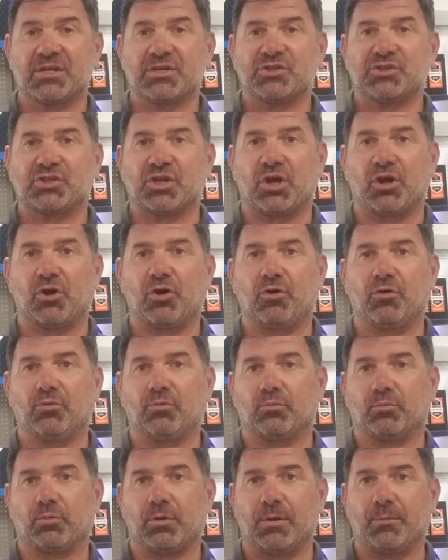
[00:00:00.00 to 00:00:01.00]

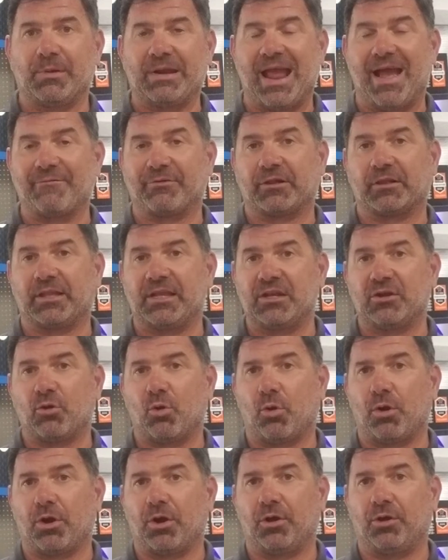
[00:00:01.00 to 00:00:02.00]
So when we have a clean
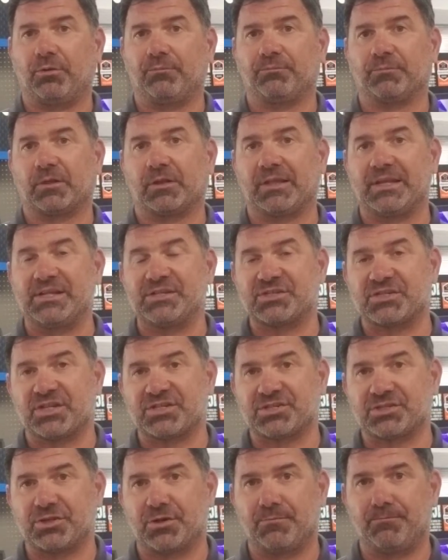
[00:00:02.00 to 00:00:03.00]
coil, clean
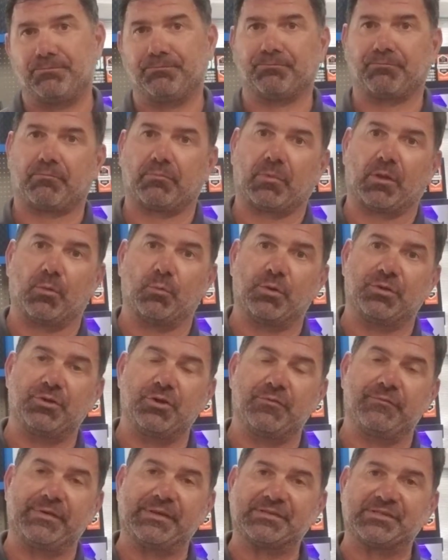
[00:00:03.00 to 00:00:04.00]
system with
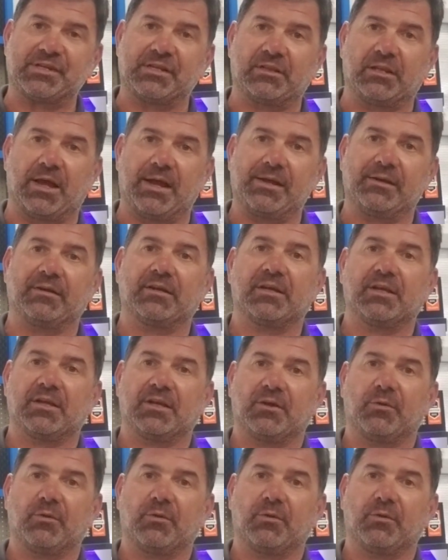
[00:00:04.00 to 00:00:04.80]
UVC light,